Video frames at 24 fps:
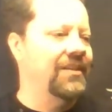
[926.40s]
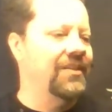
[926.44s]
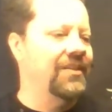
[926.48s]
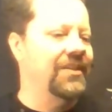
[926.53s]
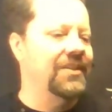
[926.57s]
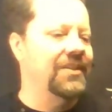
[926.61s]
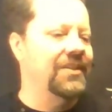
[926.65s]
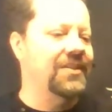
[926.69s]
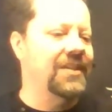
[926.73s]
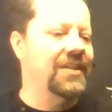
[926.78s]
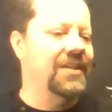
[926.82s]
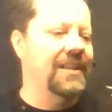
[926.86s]
can
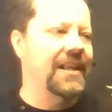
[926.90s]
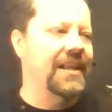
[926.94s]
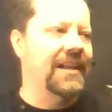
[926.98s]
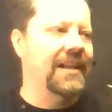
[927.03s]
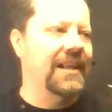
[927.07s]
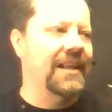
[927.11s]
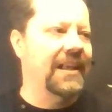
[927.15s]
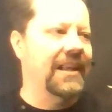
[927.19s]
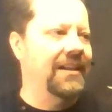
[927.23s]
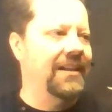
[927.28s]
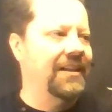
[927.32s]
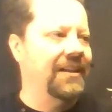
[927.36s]
see that
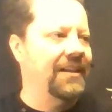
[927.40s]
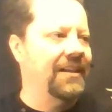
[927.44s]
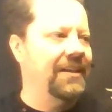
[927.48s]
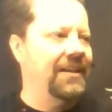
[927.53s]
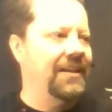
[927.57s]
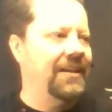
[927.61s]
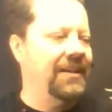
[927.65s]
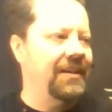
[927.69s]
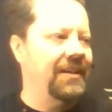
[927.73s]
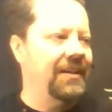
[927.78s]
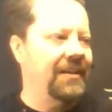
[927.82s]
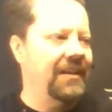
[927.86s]

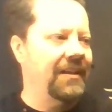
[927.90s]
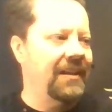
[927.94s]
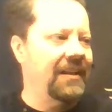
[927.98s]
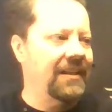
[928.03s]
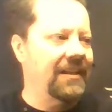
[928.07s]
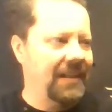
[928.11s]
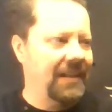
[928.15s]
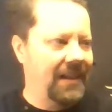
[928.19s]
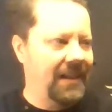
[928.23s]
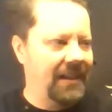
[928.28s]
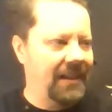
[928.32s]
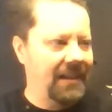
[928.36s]

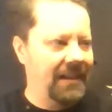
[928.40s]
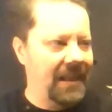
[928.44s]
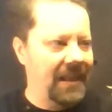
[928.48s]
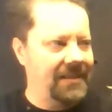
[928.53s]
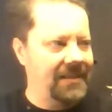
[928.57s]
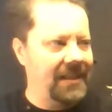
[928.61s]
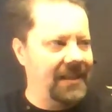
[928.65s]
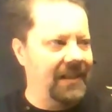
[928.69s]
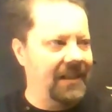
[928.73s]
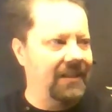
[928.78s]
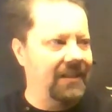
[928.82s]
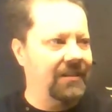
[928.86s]
as
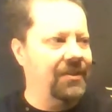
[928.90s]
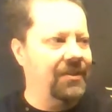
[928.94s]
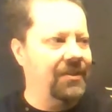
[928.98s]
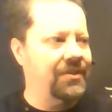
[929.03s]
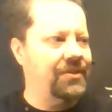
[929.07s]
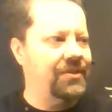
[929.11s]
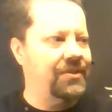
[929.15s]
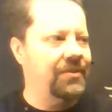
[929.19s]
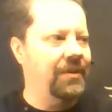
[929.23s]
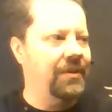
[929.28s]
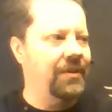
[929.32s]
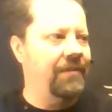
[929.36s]
L goes
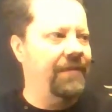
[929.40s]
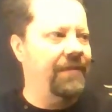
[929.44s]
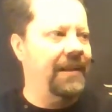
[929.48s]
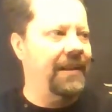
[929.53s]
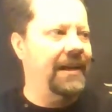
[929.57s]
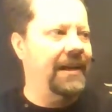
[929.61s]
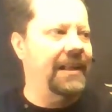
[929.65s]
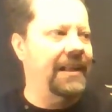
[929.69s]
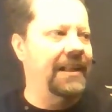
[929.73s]
to infinity,